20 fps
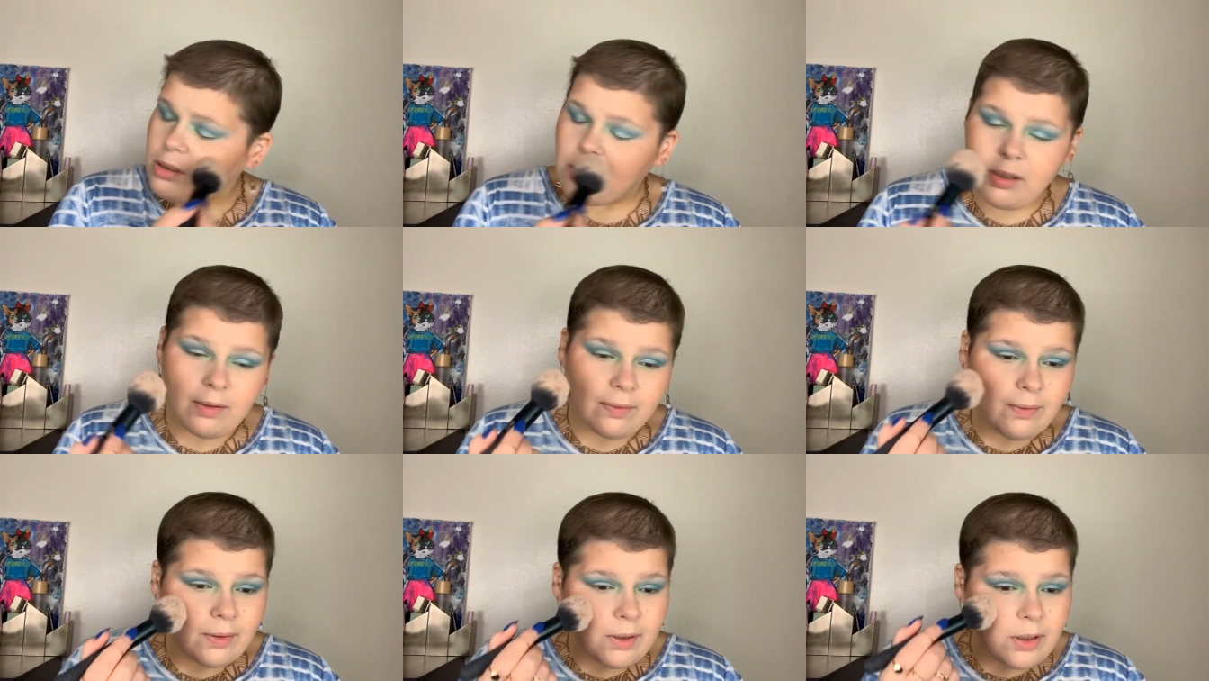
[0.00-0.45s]

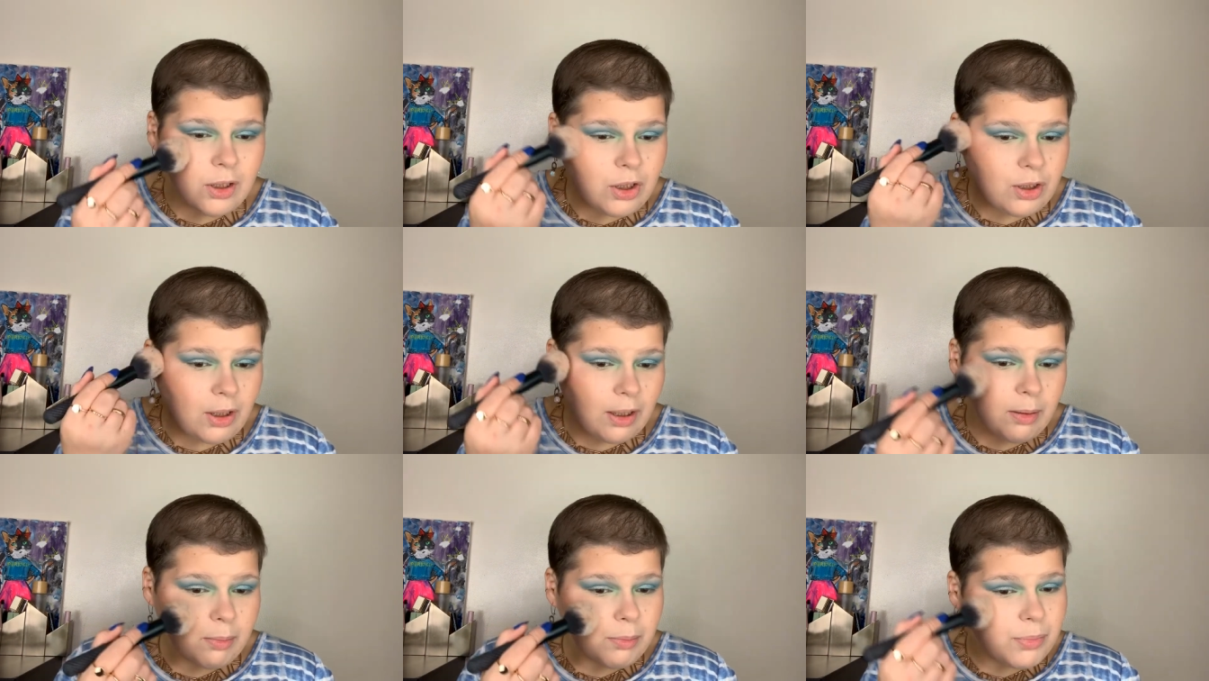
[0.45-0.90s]
different
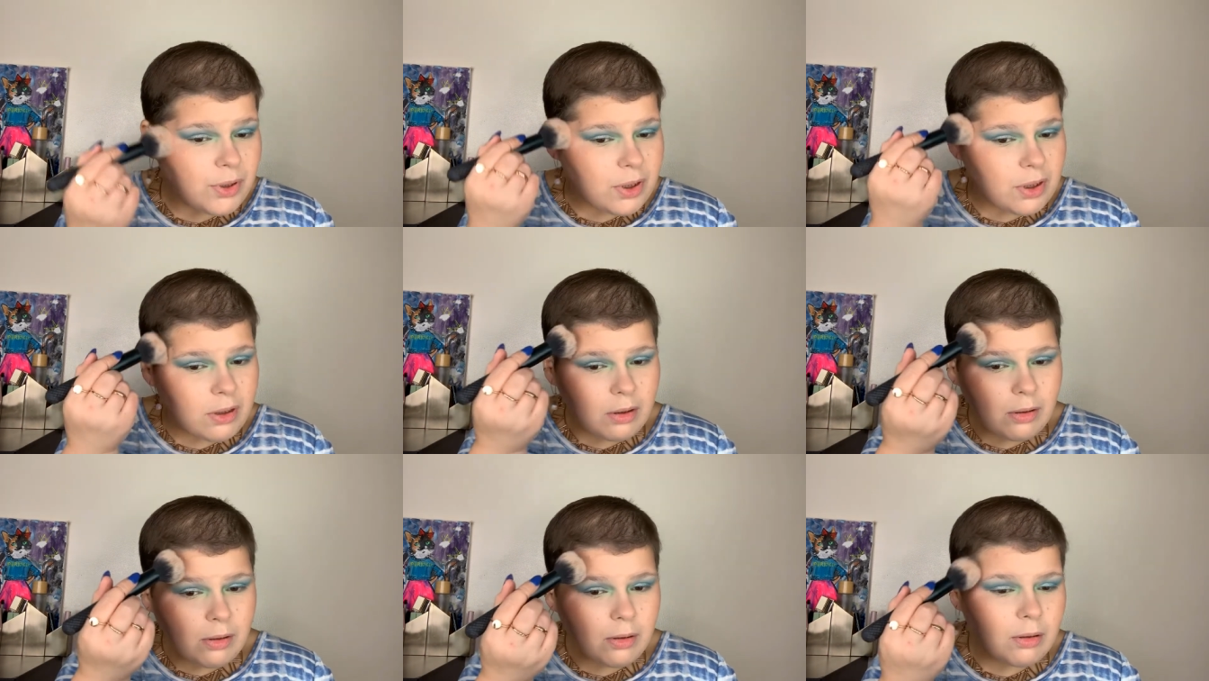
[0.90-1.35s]

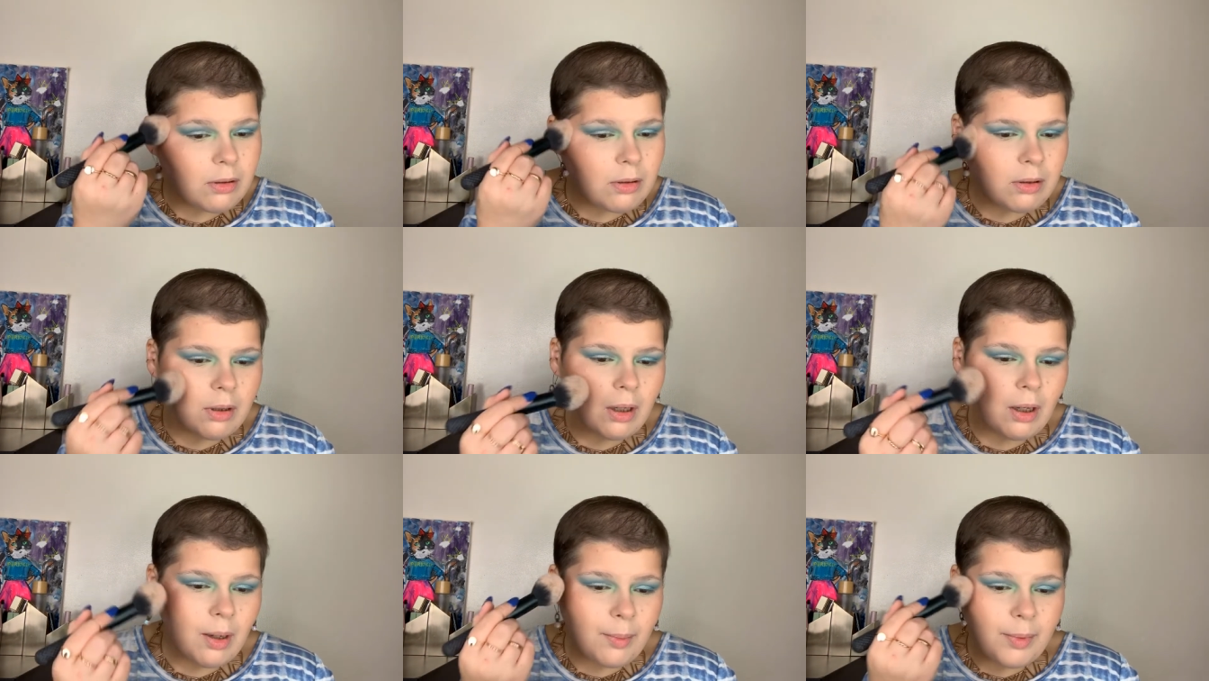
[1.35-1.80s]
shapes
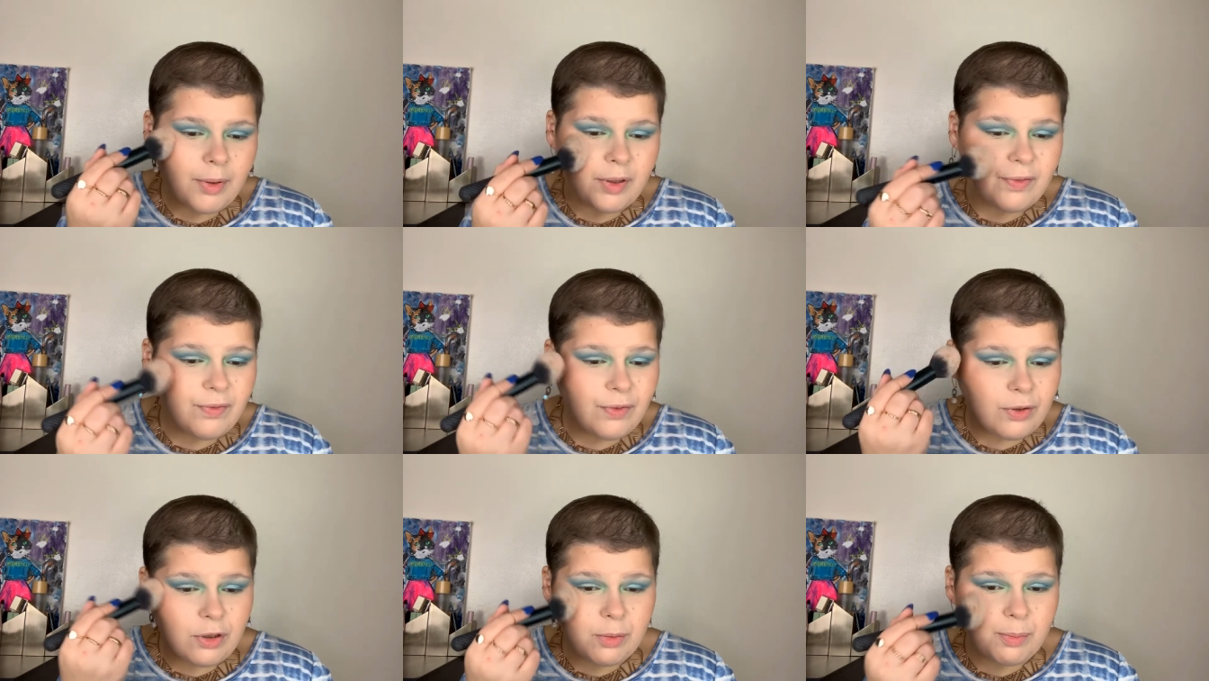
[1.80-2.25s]
um, in
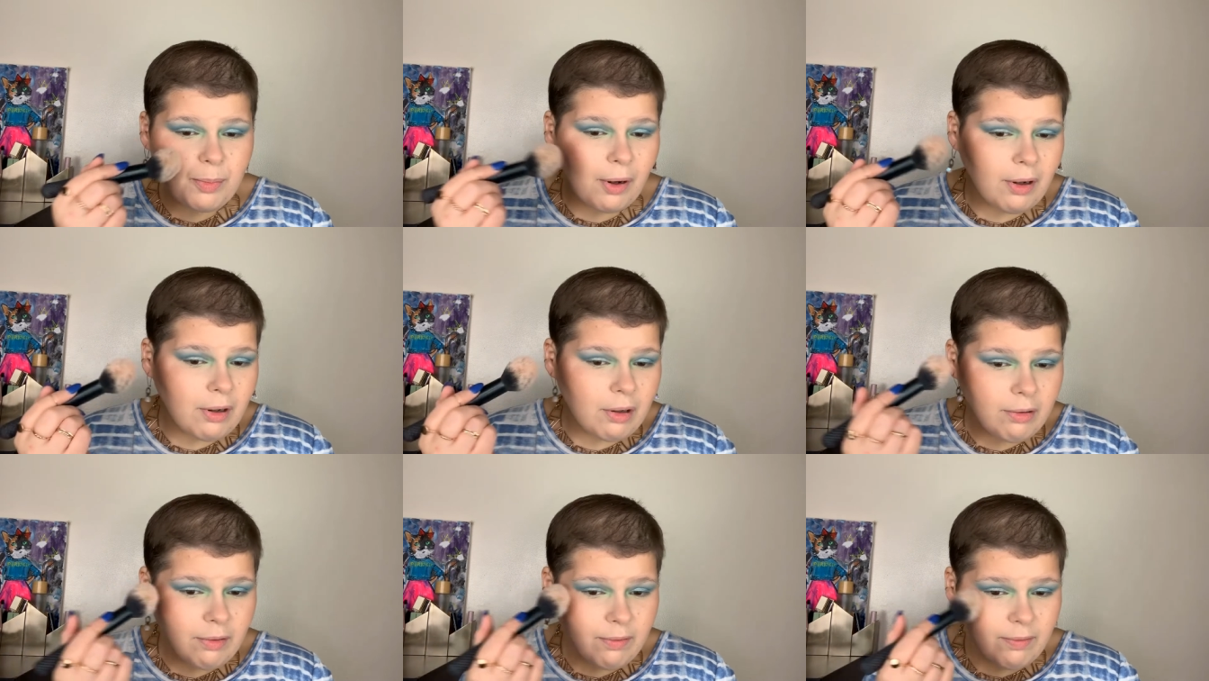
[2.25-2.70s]
the first
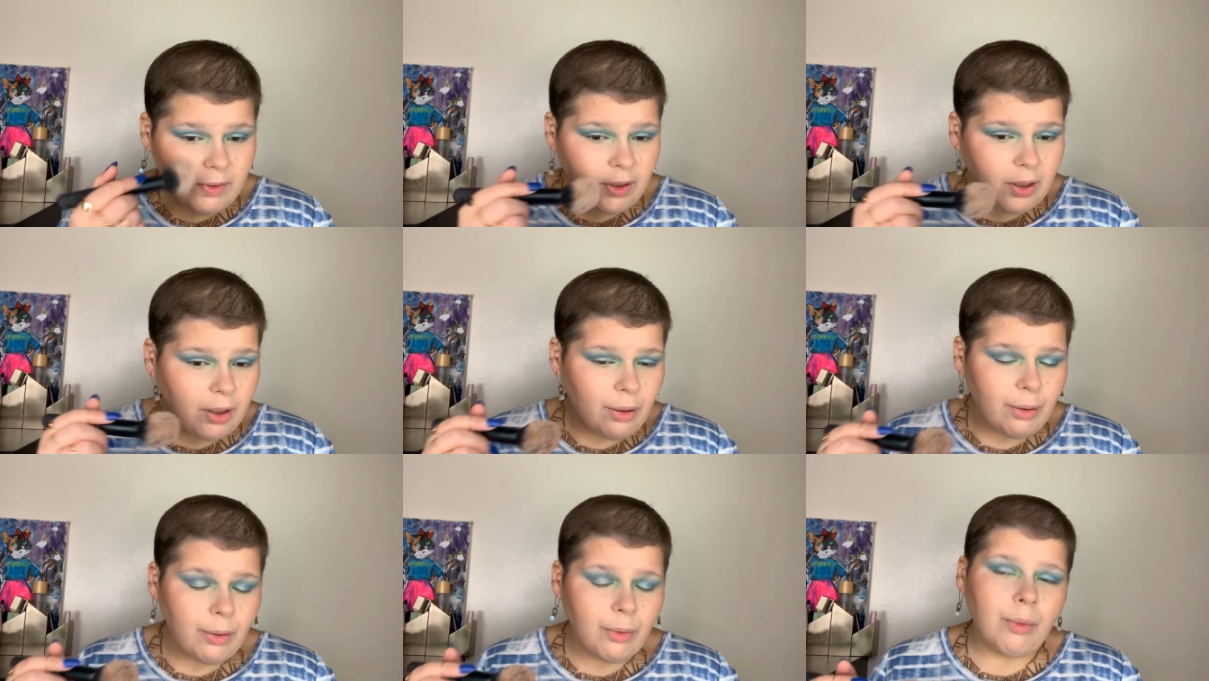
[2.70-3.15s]
part of the
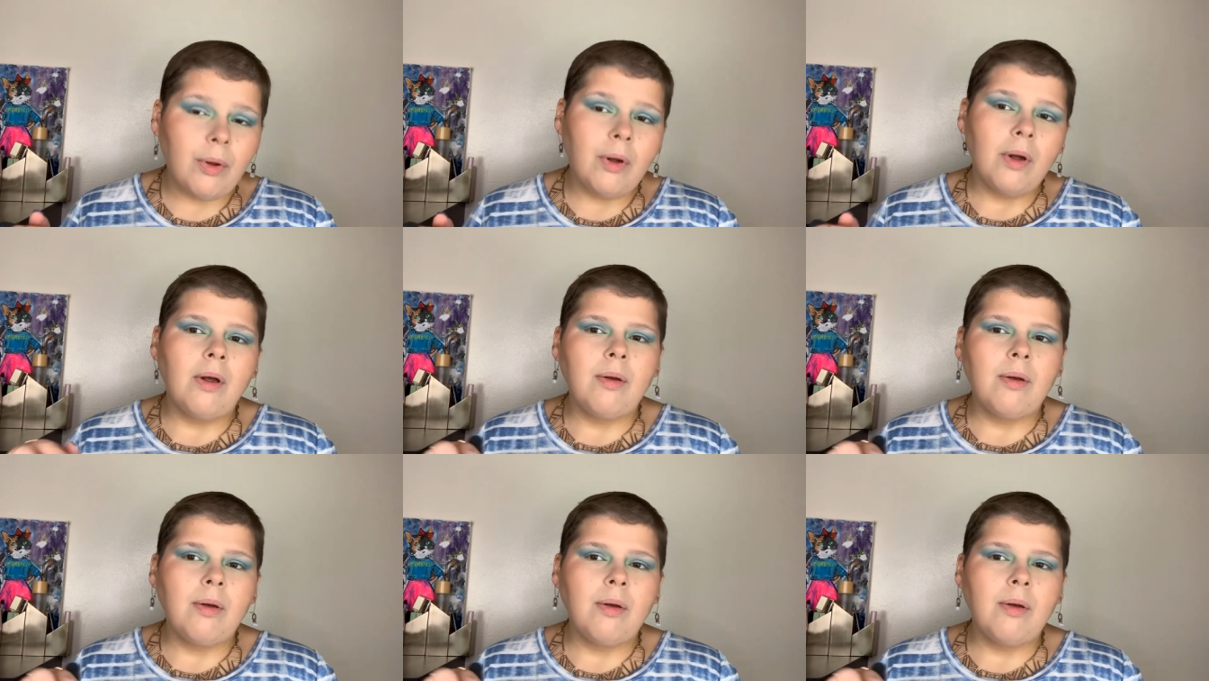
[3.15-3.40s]
video,